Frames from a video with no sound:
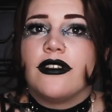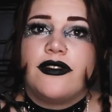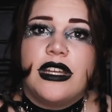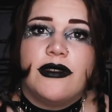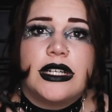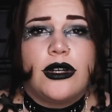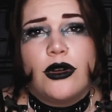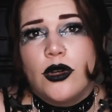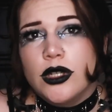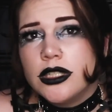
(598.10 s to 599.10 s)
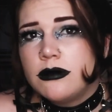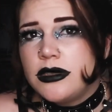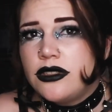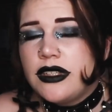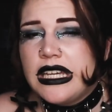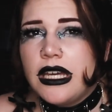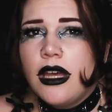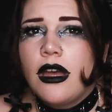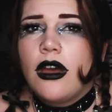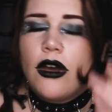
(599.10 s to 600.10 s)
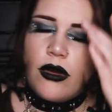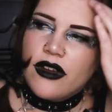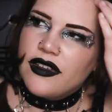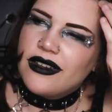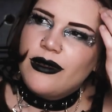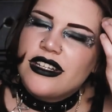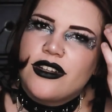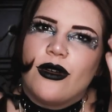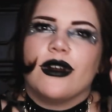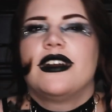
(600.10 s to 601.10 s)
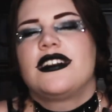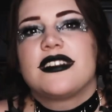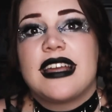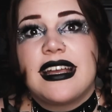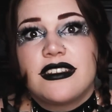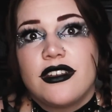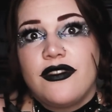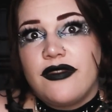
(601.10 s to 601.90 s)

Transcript: your favorite horror movie. Or if you don't watch horror, just I guess your